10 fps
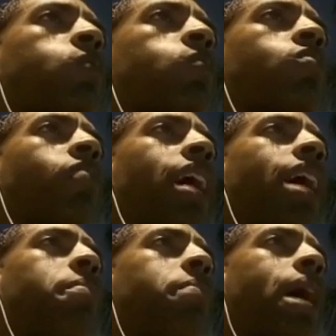
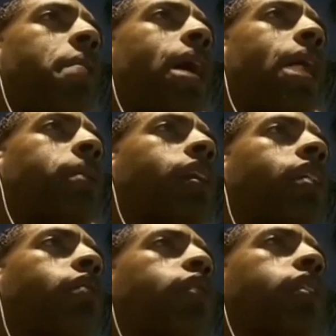I'm in love
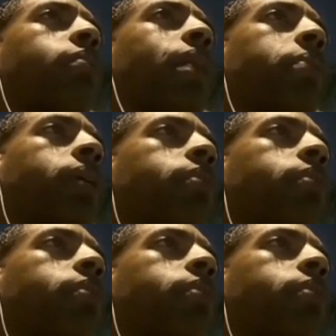with my people, and